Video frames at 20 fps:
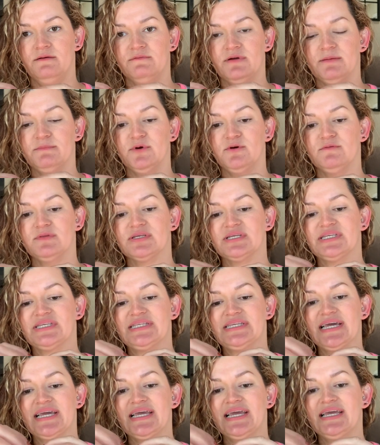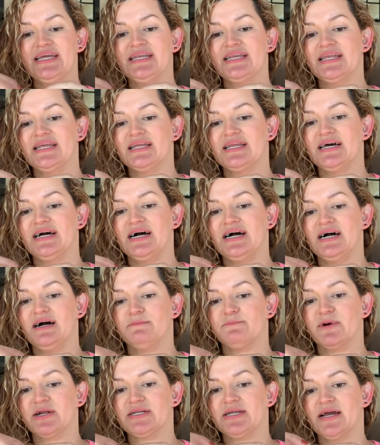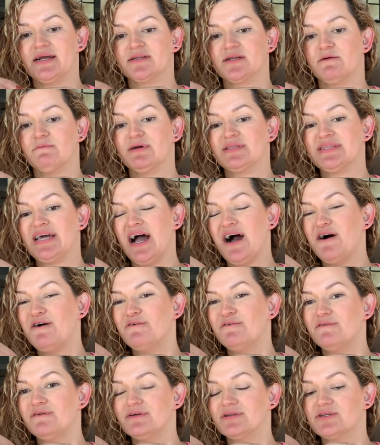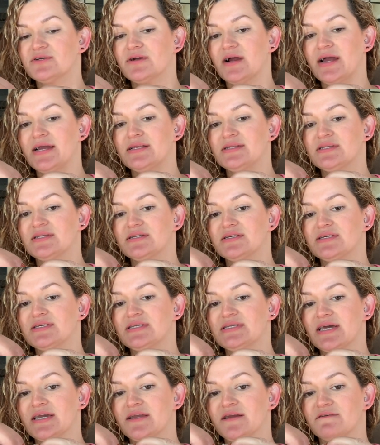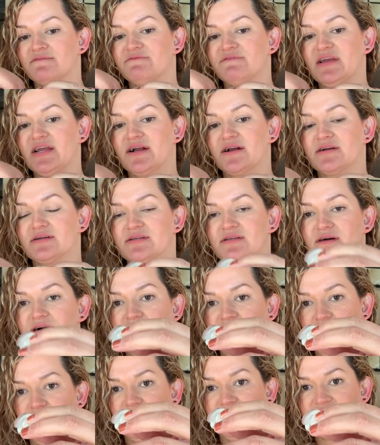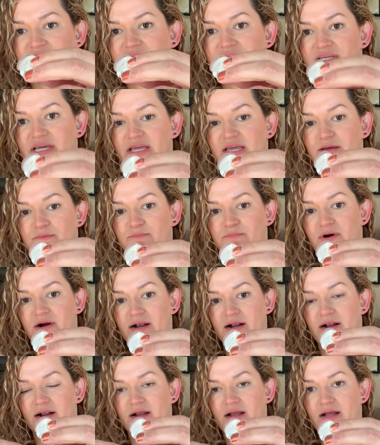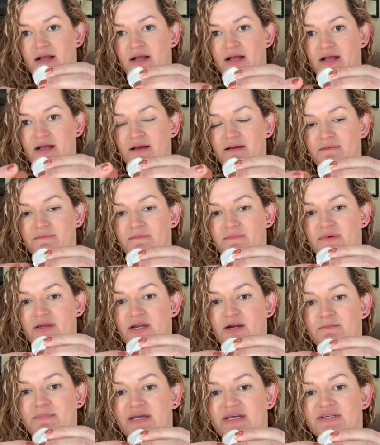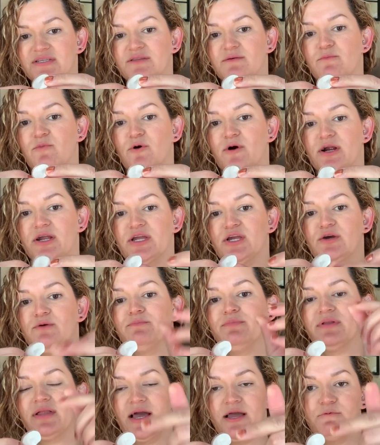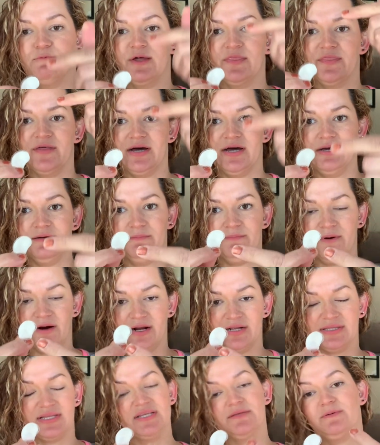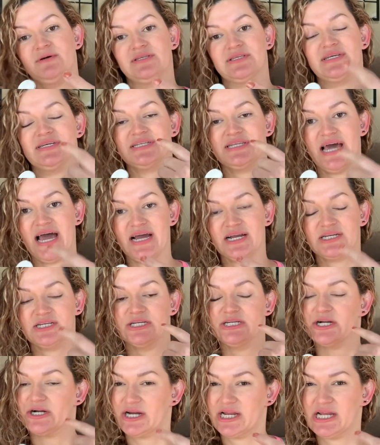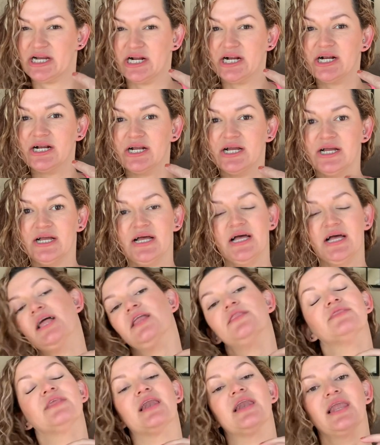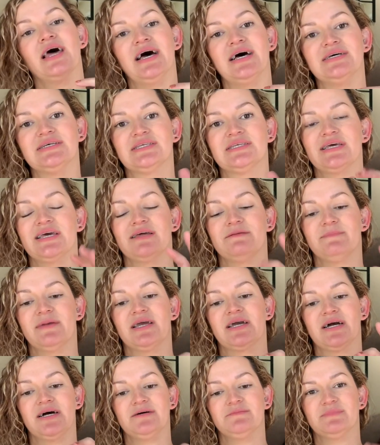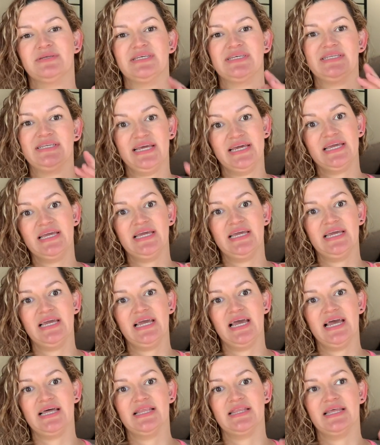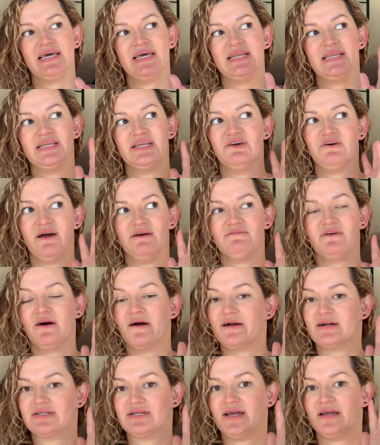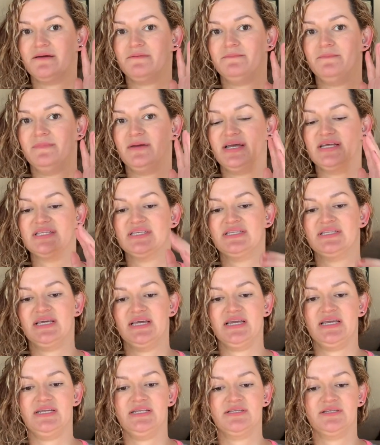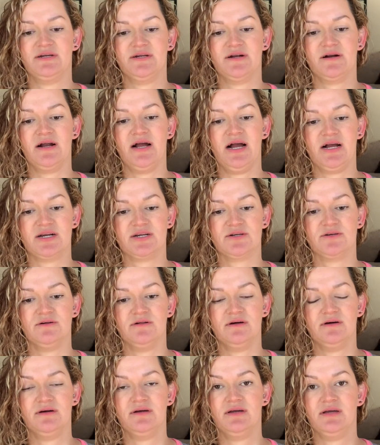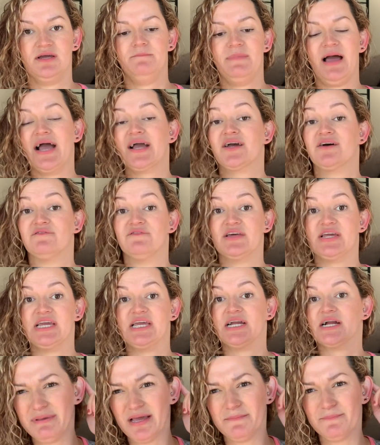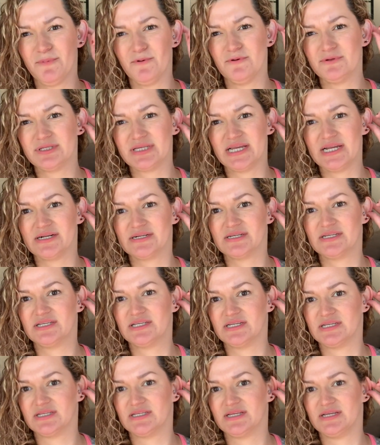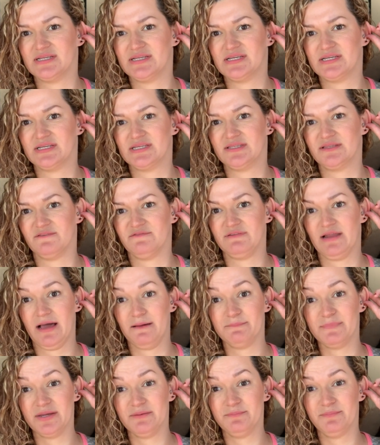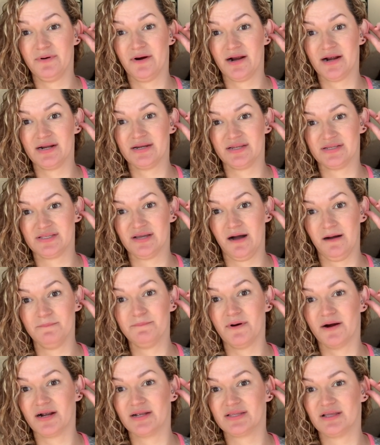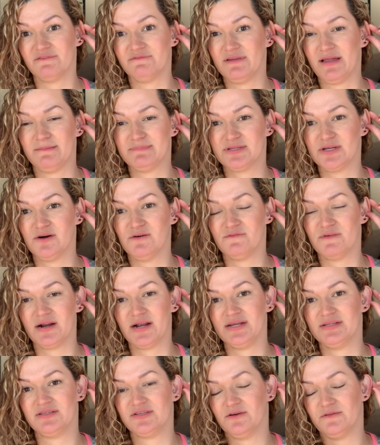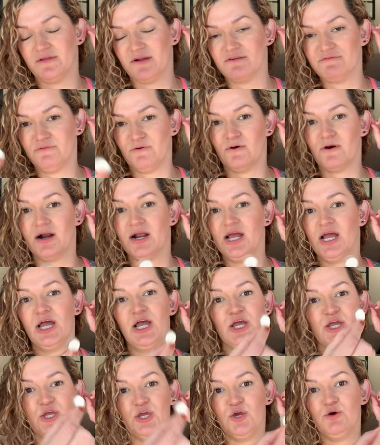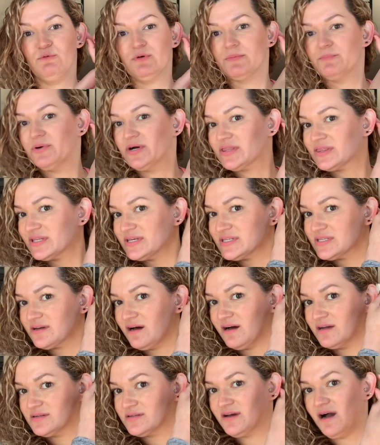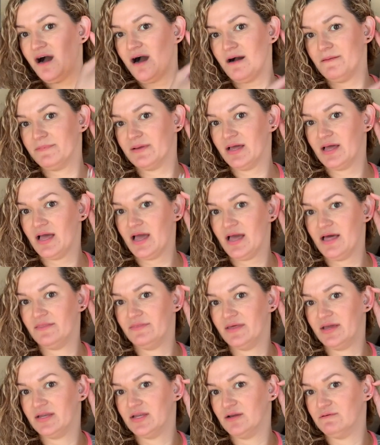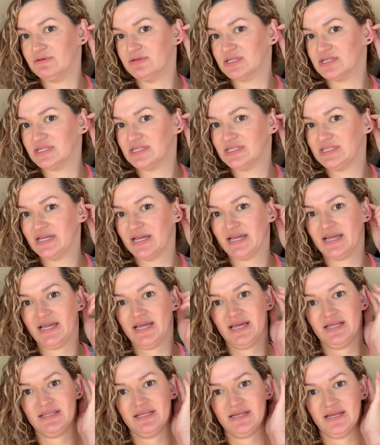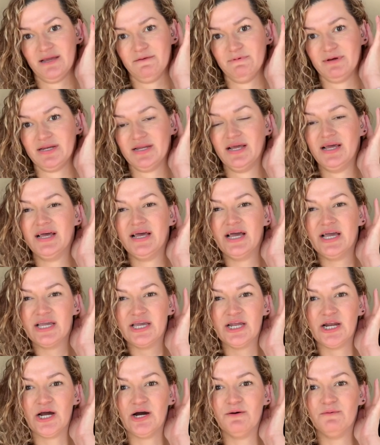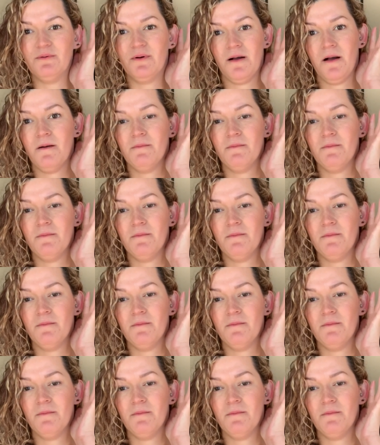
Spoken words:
remove the sticking protector without trying to stick your fingers on the sticky part, you know, because the more you play with the part that's supposed to attach to your ear, the less it becomes sticky, and then you have a hard time it sticking to your actual back of the ear. People's ears it's just the flappy part, the top part that flaps over, and so therefore you would put this on top, and then you would just stick it, and then they would, you know,